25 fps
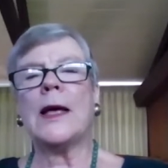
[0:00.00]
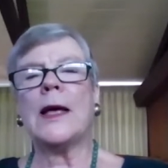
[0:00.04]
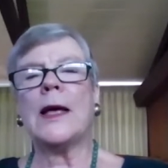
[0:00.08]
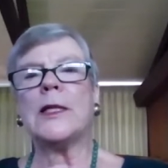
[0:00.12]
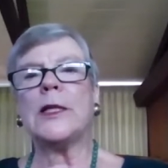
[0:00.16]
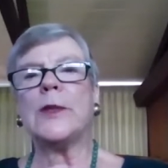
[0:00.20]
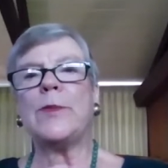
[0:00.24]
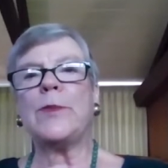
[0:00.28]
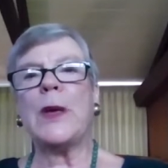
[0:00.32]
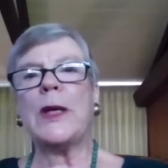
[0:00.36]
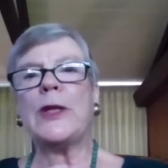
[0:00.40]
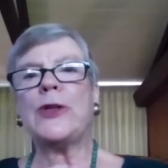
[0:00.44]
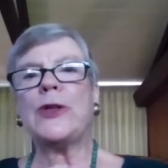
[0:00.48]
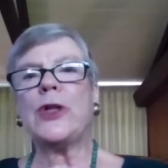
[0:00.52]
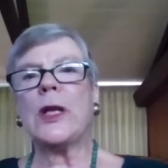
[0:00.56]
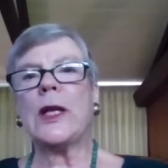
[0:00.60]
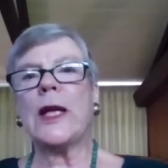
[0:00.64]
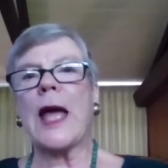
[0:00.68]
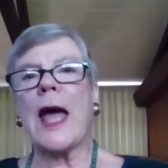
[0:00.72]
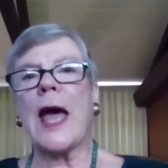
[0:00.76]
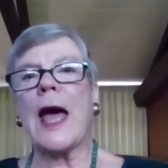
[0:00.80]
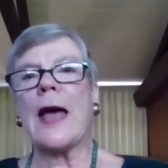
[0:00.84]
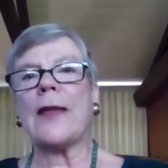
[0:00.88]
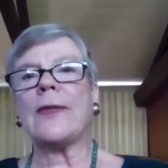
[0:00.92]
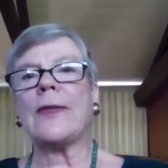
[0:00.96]

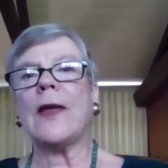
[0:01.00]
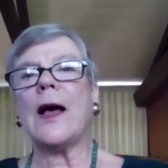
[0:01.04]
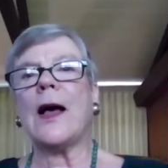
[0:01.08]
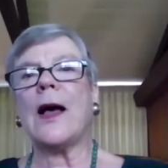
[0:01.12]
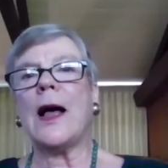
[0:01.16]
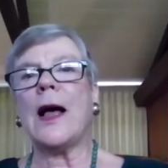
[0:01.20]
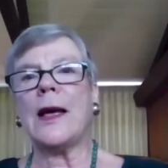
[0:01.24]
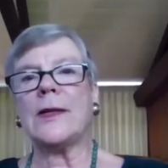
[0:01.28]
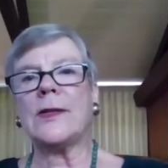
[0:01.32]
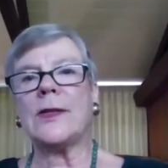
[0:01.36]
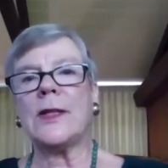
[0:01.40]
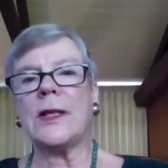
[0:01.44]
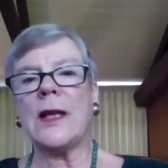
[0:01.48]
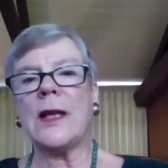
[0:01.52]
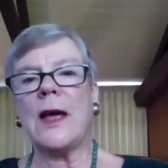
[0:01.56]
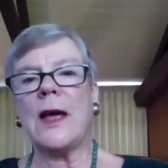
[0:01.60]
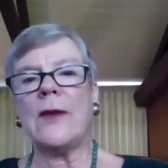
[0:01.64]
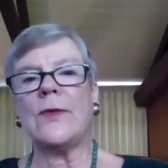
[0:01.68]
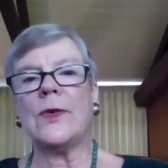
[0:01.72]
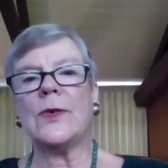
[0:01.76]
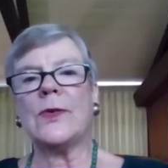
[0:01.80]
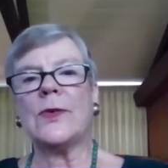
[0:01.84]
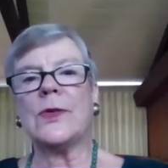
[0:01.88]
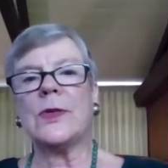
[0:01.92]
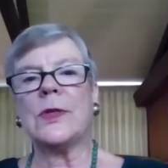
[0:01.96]
especially at the highest
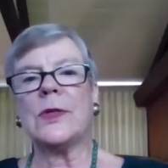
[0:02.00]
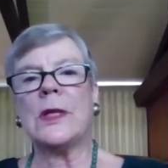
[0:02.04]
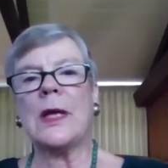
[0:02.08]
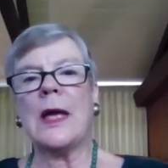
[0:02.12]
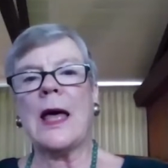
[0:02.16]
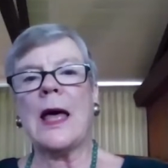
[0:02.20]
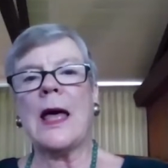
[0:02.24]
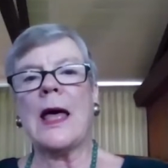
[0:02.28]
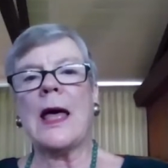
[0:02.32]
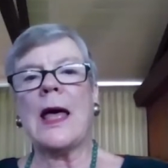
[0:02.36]
levels.